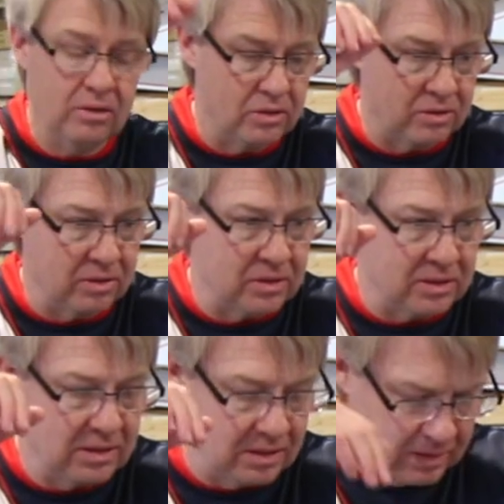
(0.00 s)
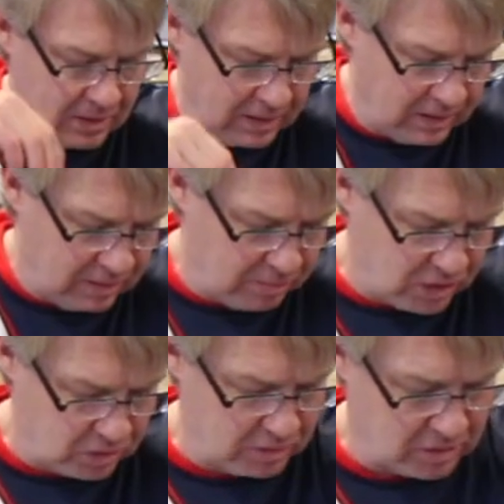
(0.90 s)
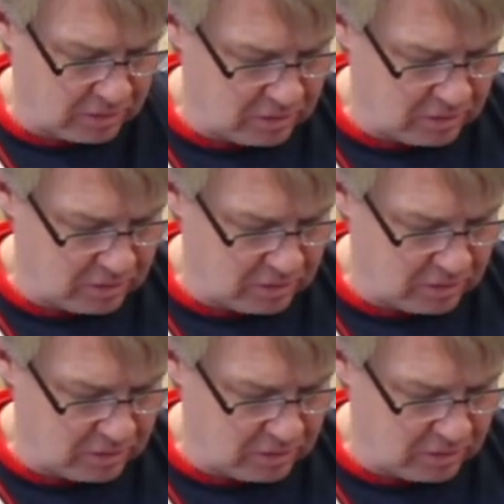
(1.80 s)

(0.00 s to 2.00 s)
you started seeing in the measurements there,